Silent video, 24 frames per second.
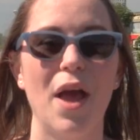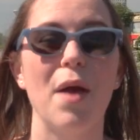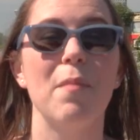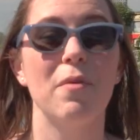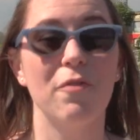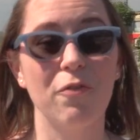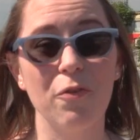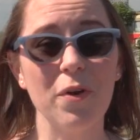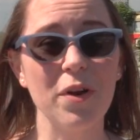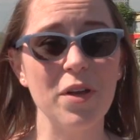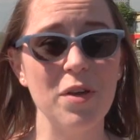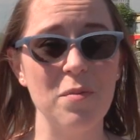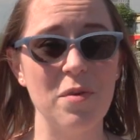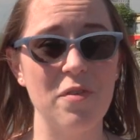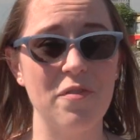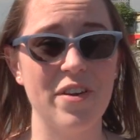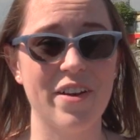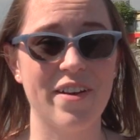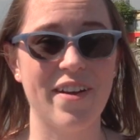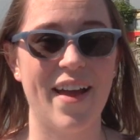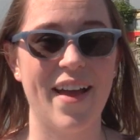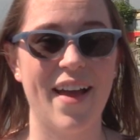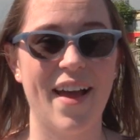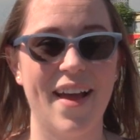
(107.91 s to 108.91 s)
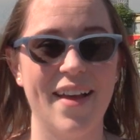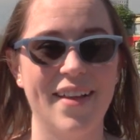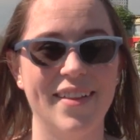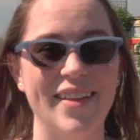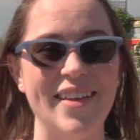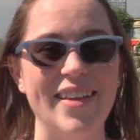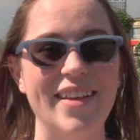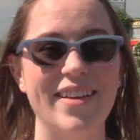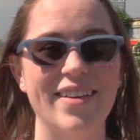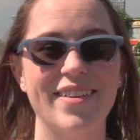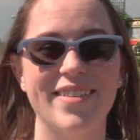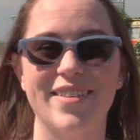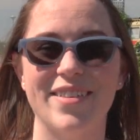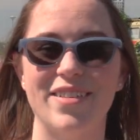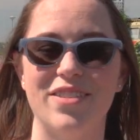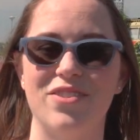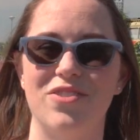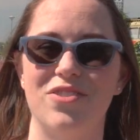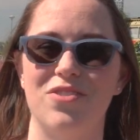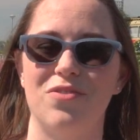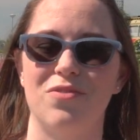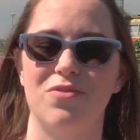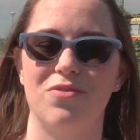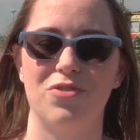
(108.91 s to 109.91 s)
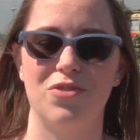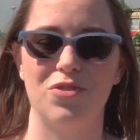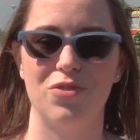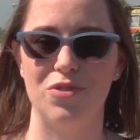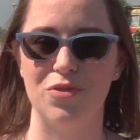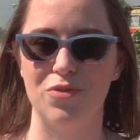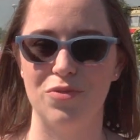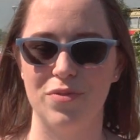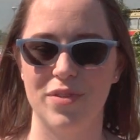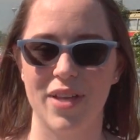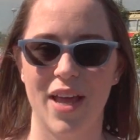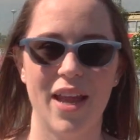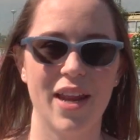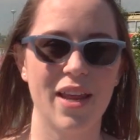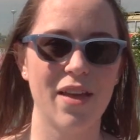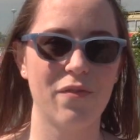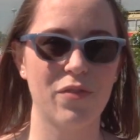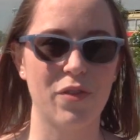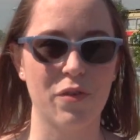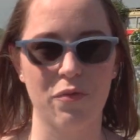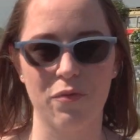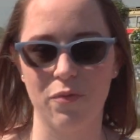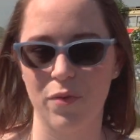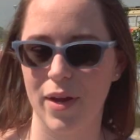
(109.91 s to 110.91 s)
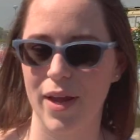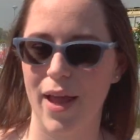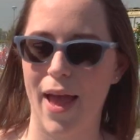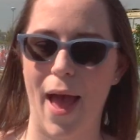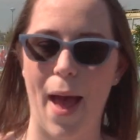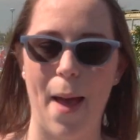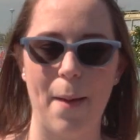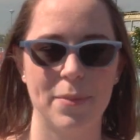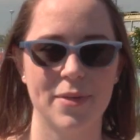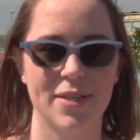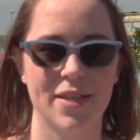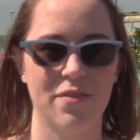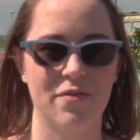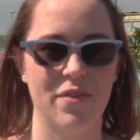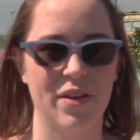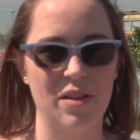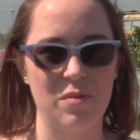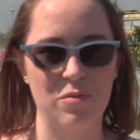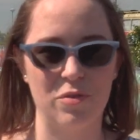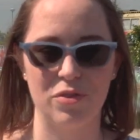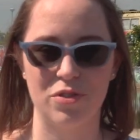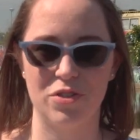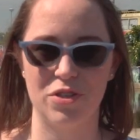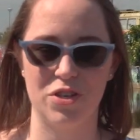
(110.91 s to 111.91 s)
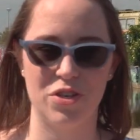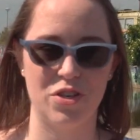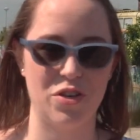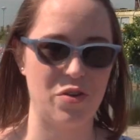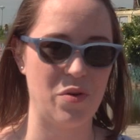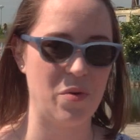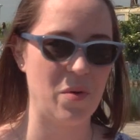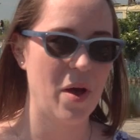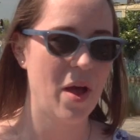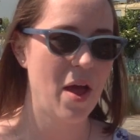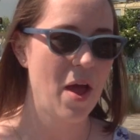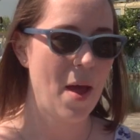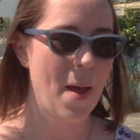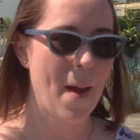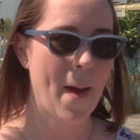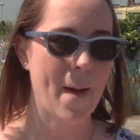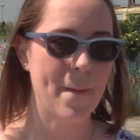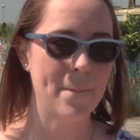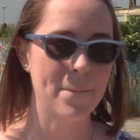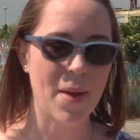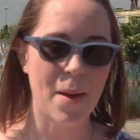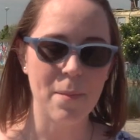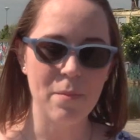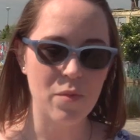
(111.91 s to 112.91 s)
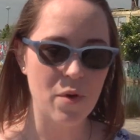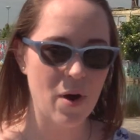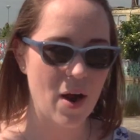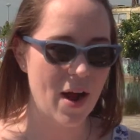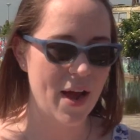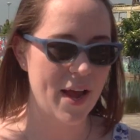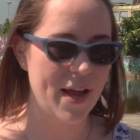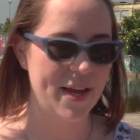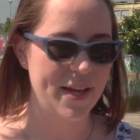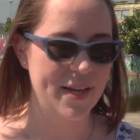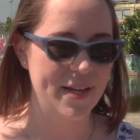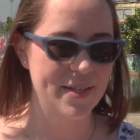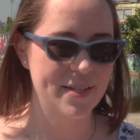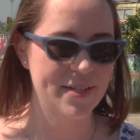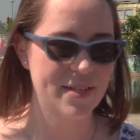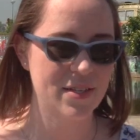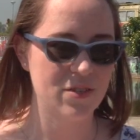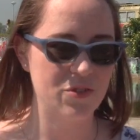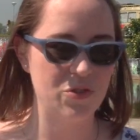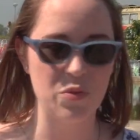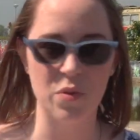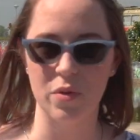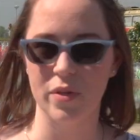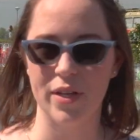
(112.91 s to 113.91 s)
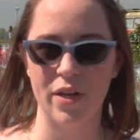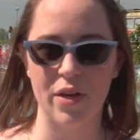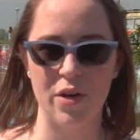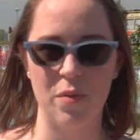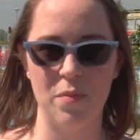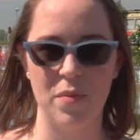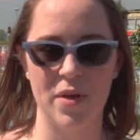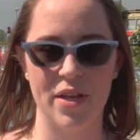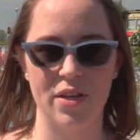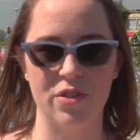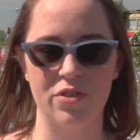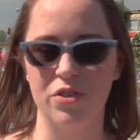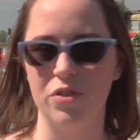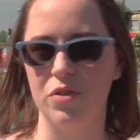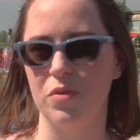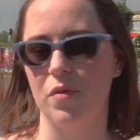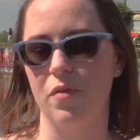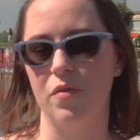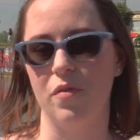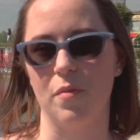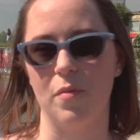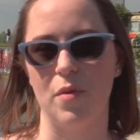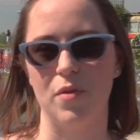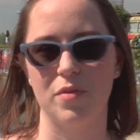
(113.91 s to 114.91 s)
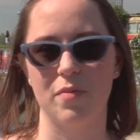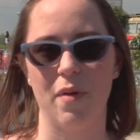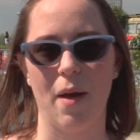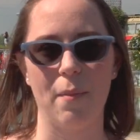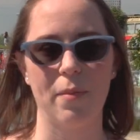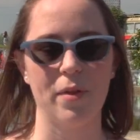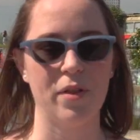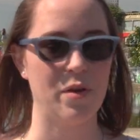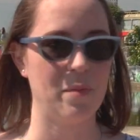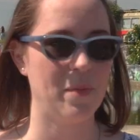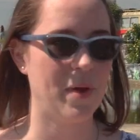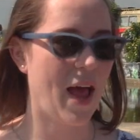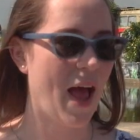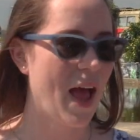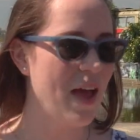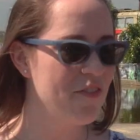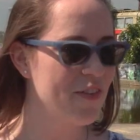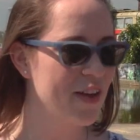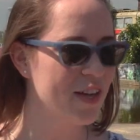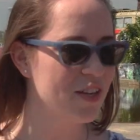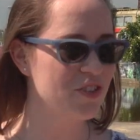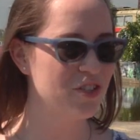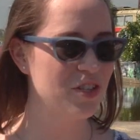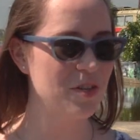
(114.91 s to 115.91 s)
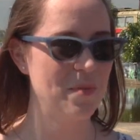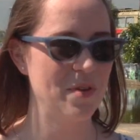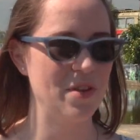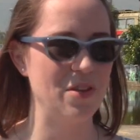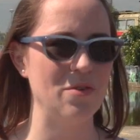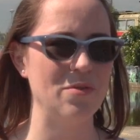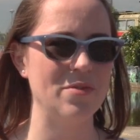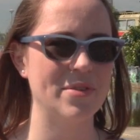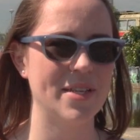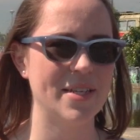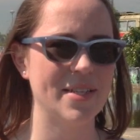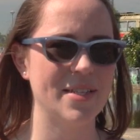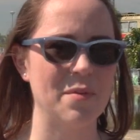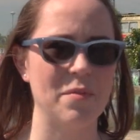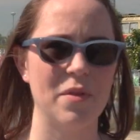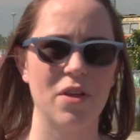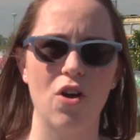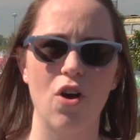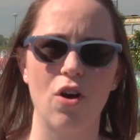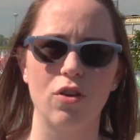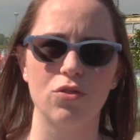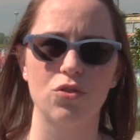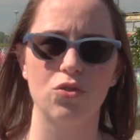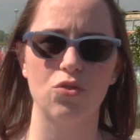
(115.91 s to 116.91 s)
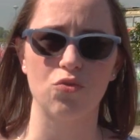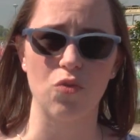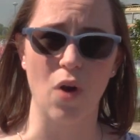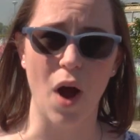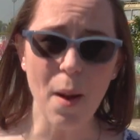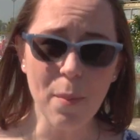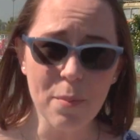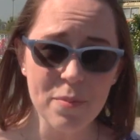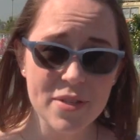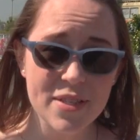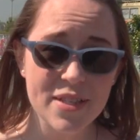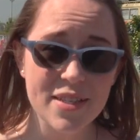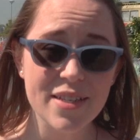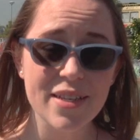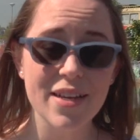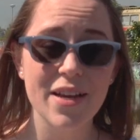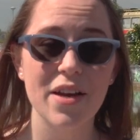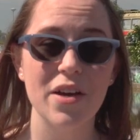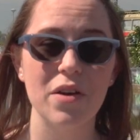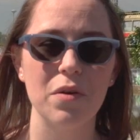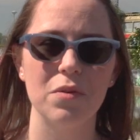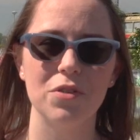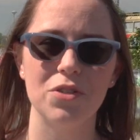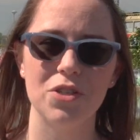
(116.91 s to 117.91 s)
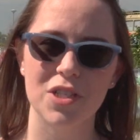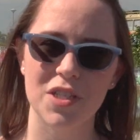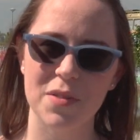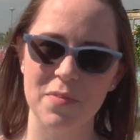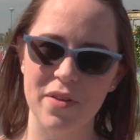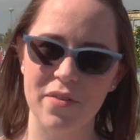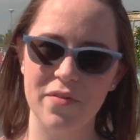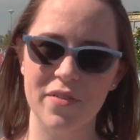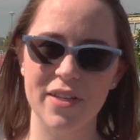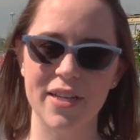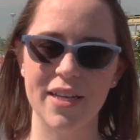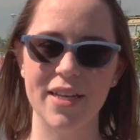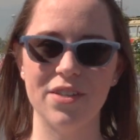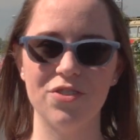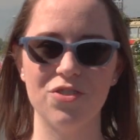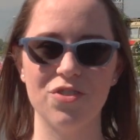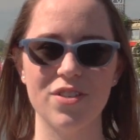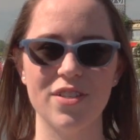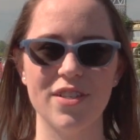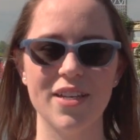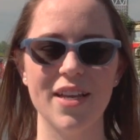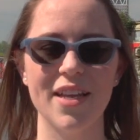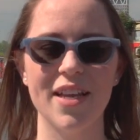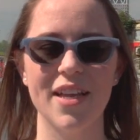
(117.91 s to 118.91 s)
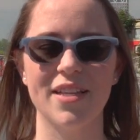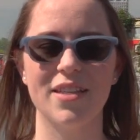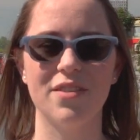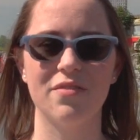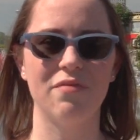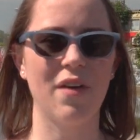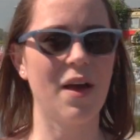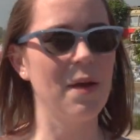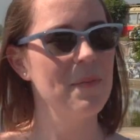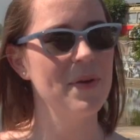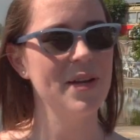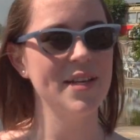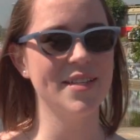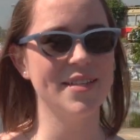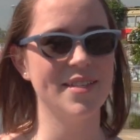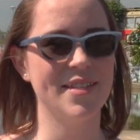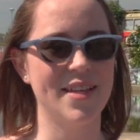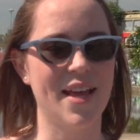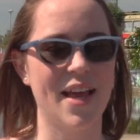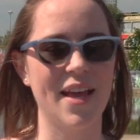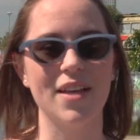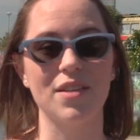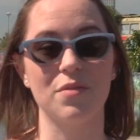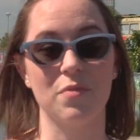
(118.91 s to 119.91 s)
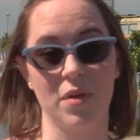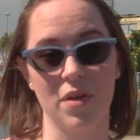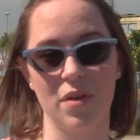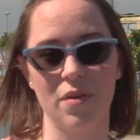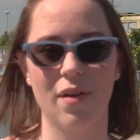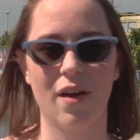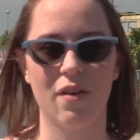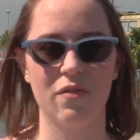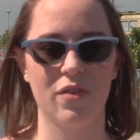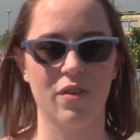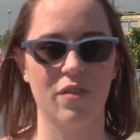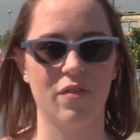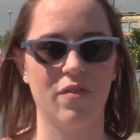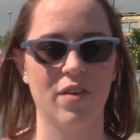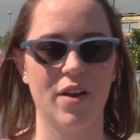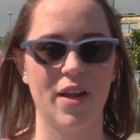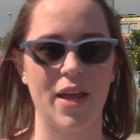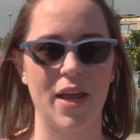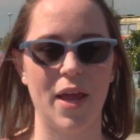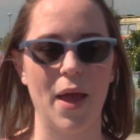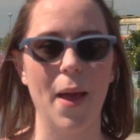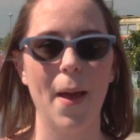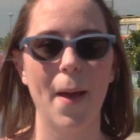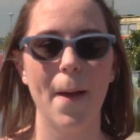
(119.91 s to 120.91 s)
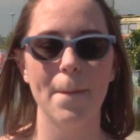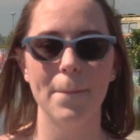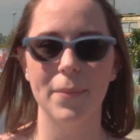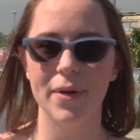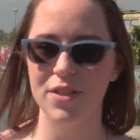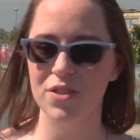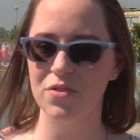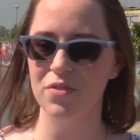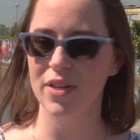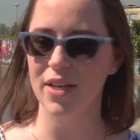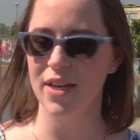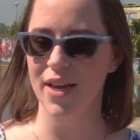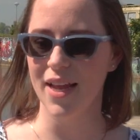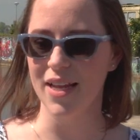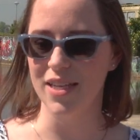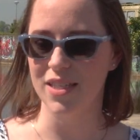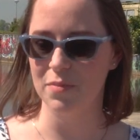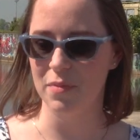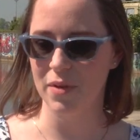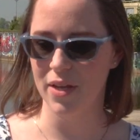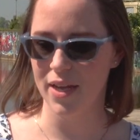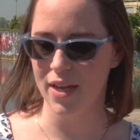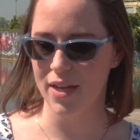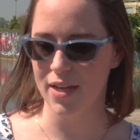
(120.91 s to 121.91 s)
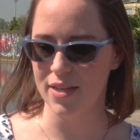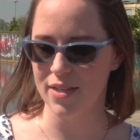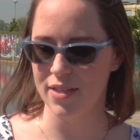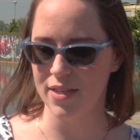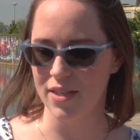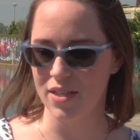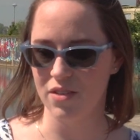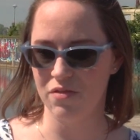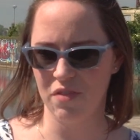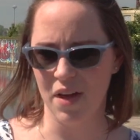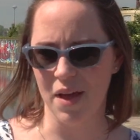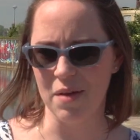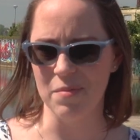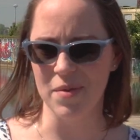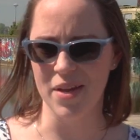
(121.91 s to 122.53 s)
Before you move here, I highly encourage you to use any of the free apps available to you. Memrise, Duolingo being 2 of the most popular, but I've actually been using something called Drops, which has been really interesting. It's 5 minutes a day is what you get for free, but it's really nice because it's 5